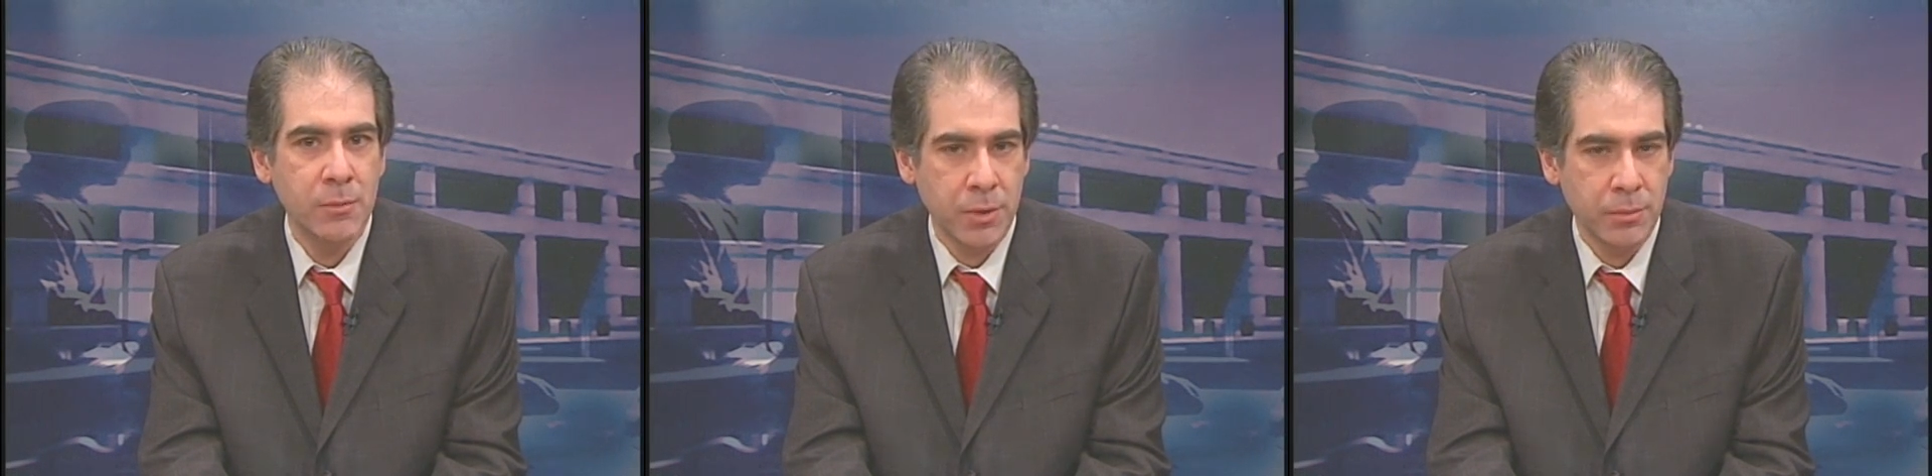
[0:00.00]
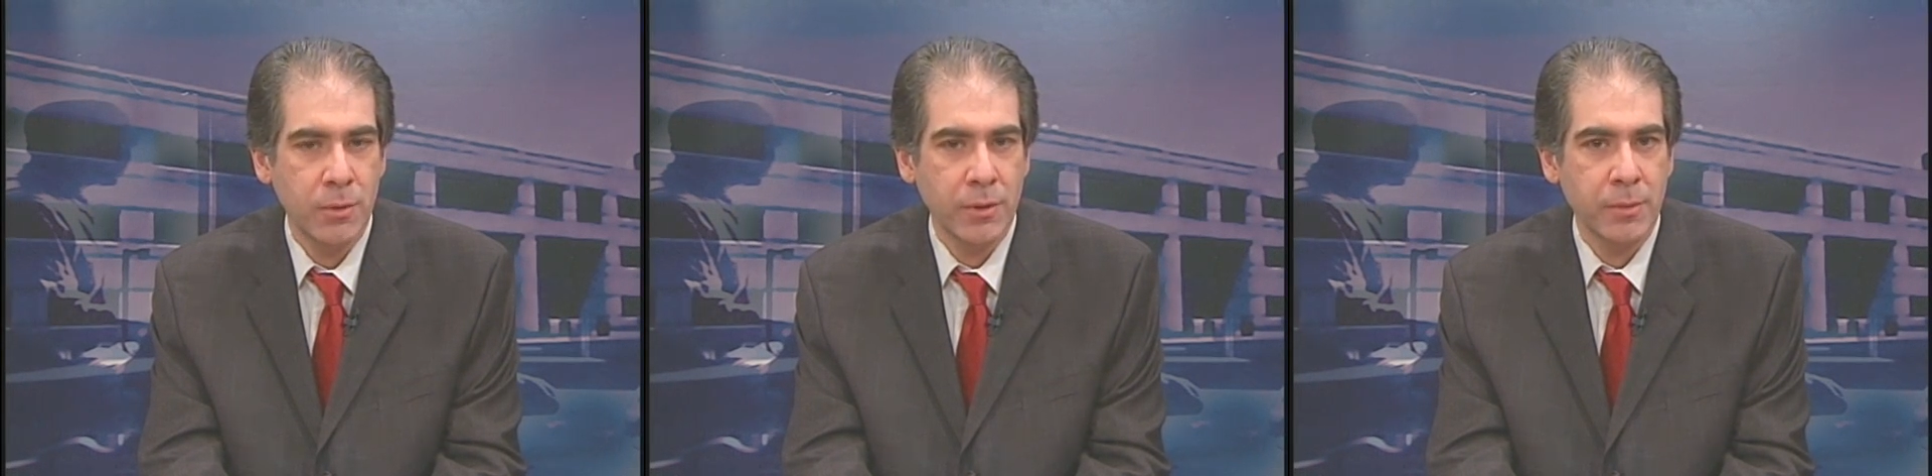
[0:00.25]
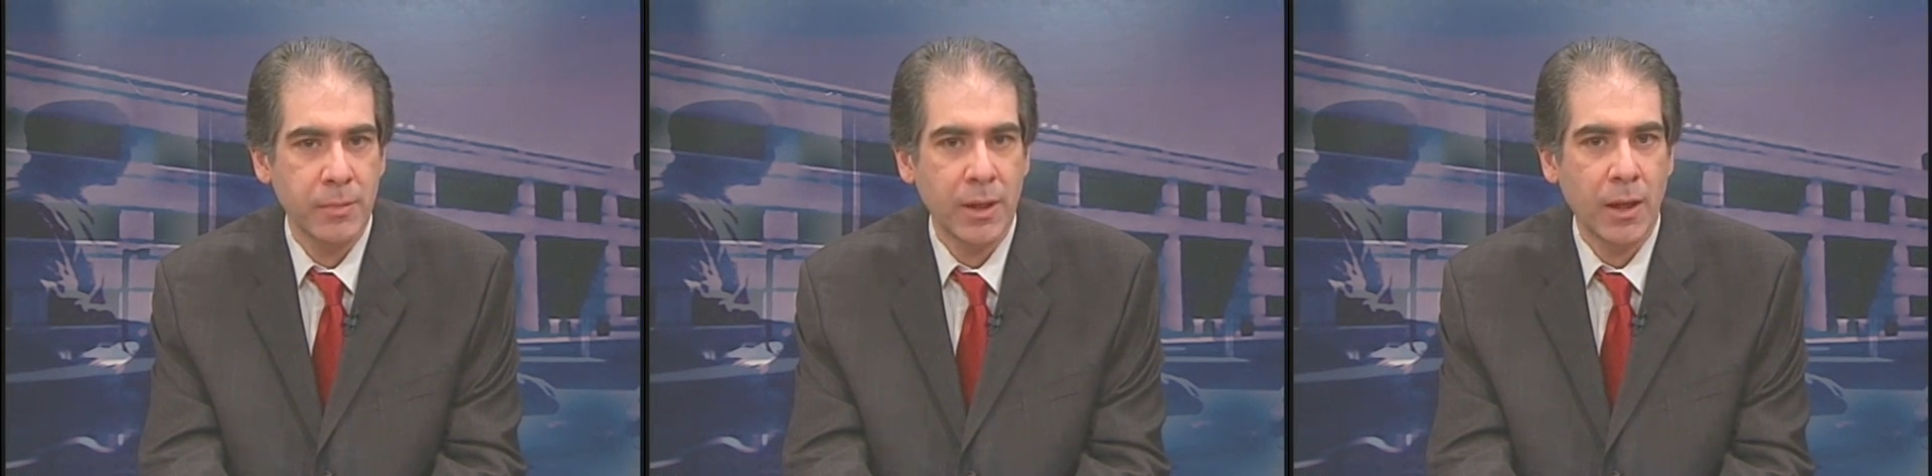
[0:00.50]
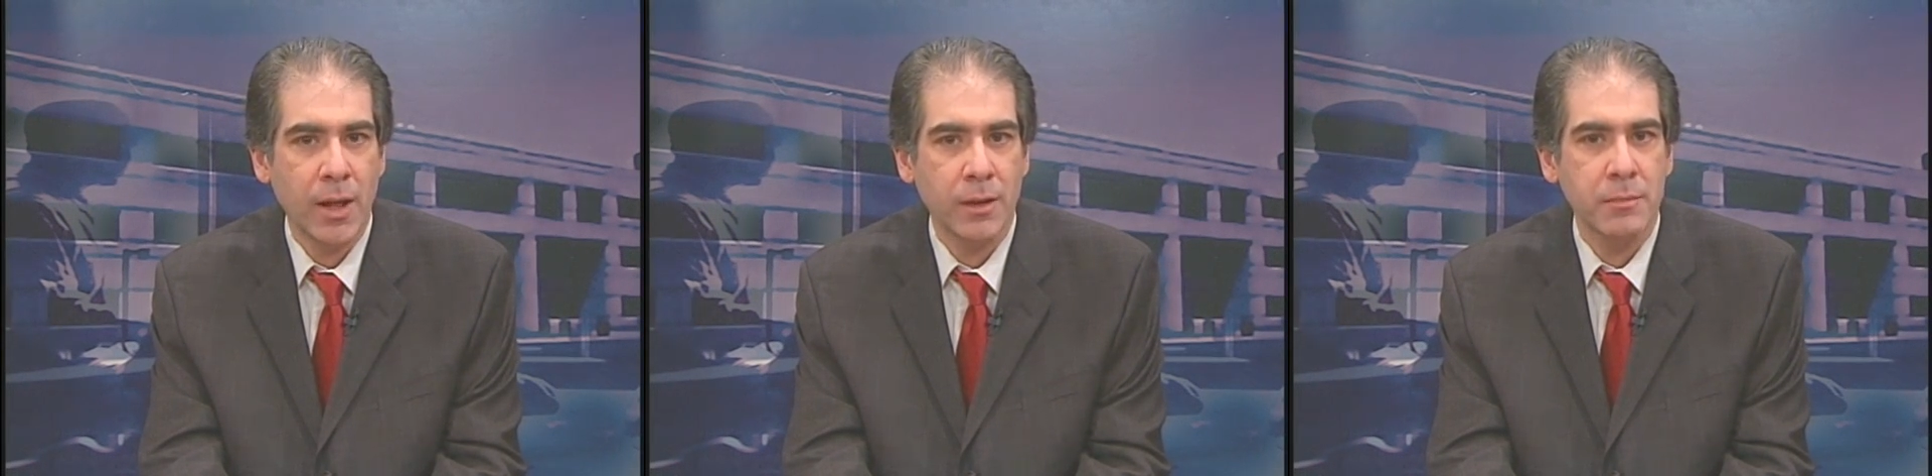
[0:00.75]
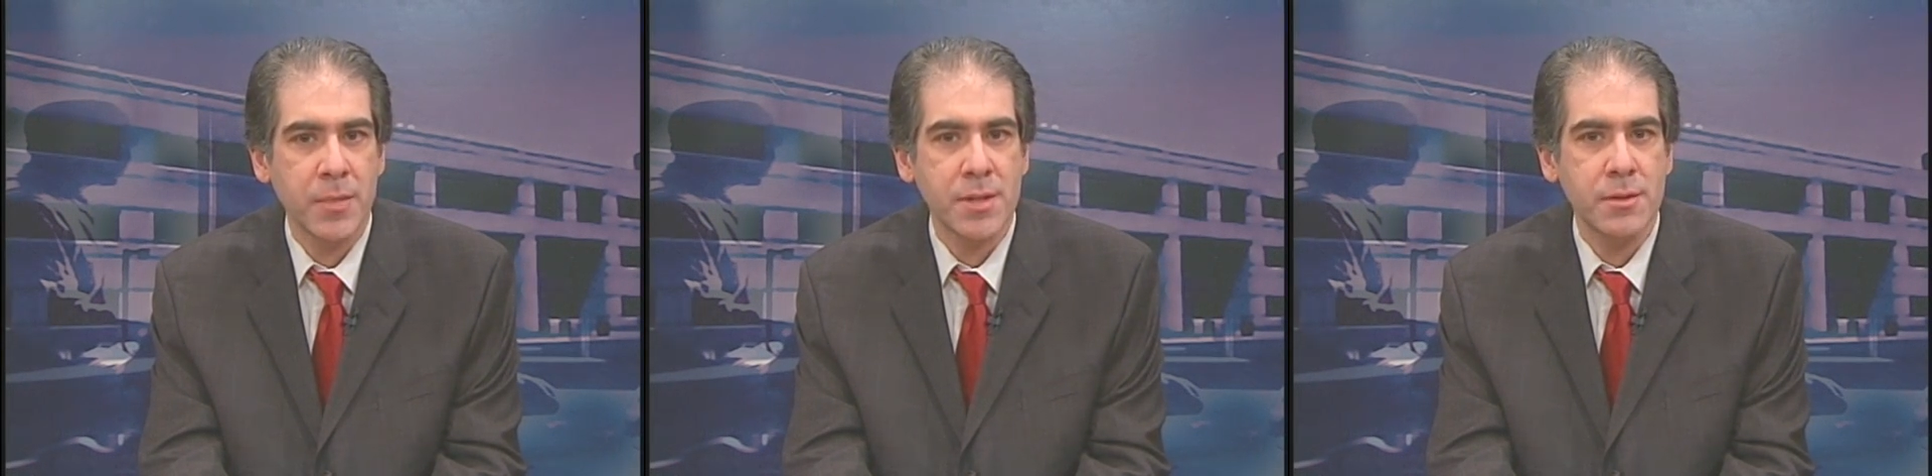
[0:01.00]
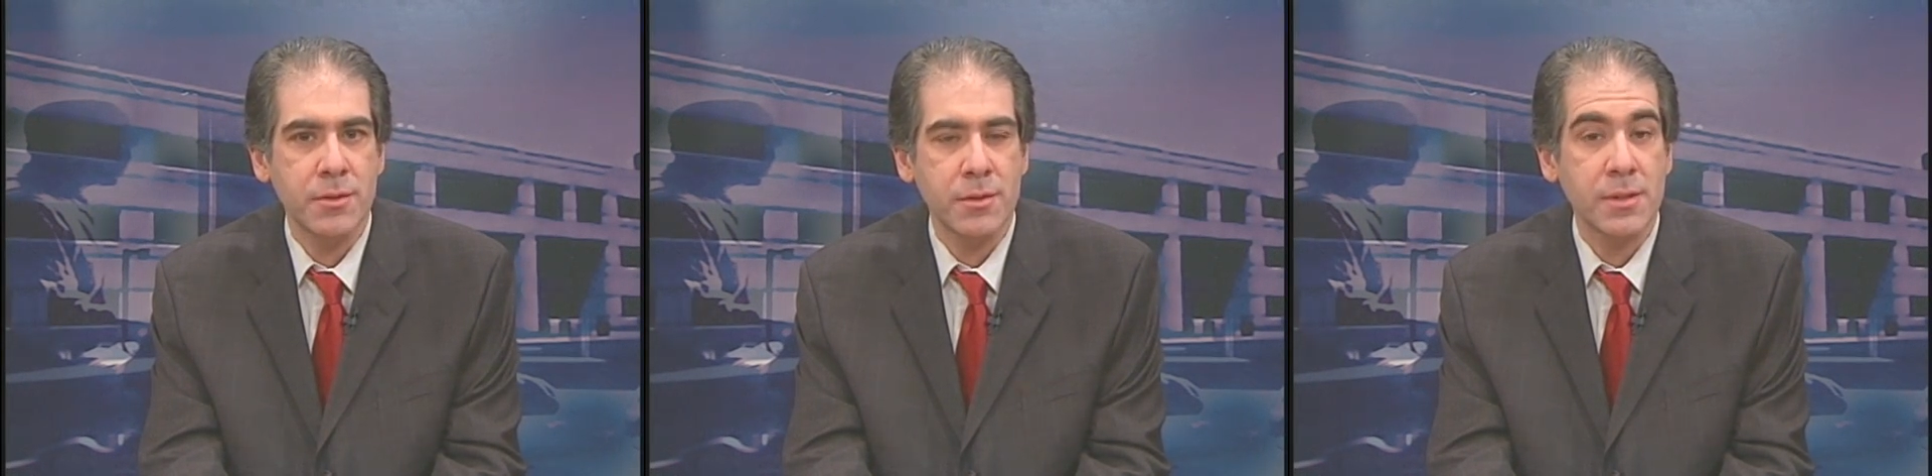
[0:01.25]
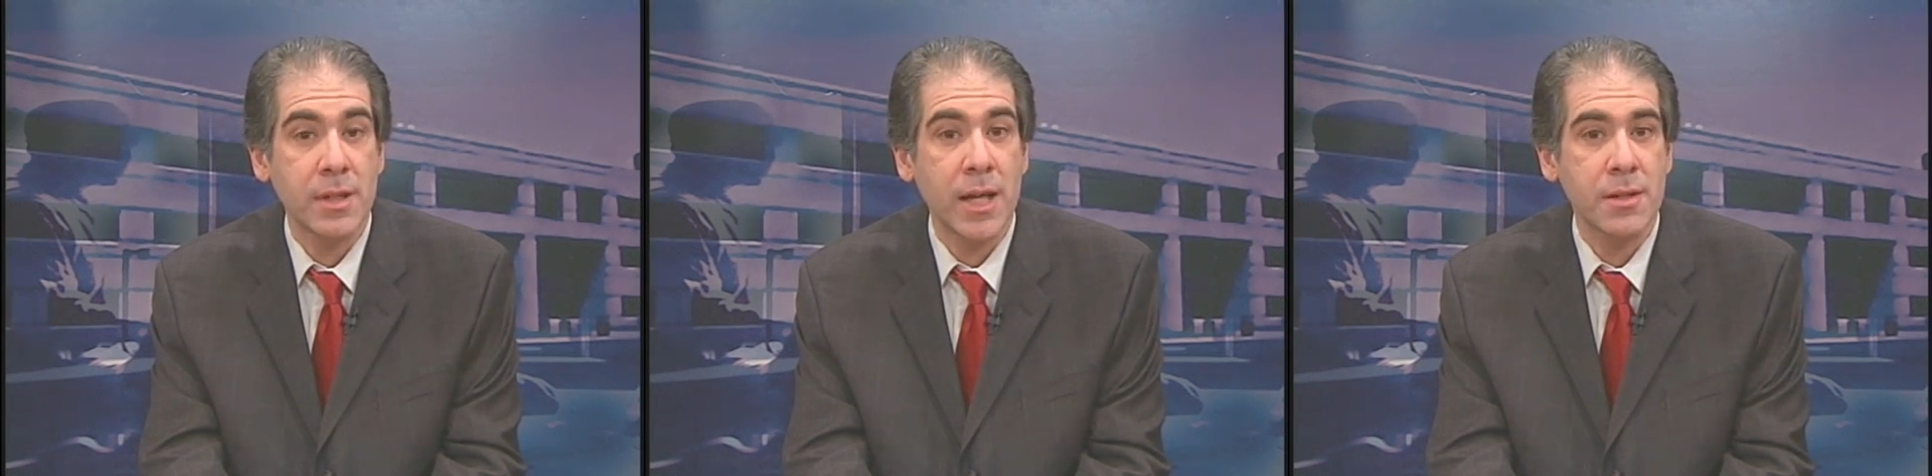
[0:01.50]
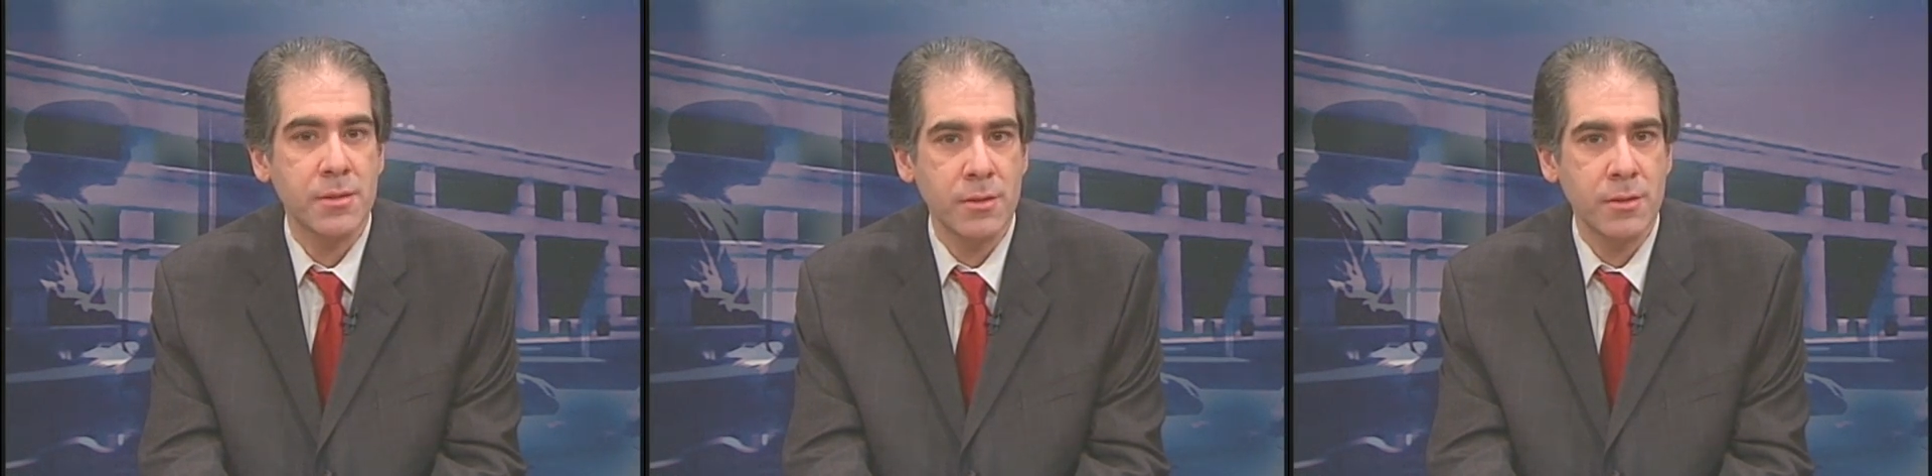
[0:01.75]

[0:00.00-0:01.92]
Purported bin Laden messages last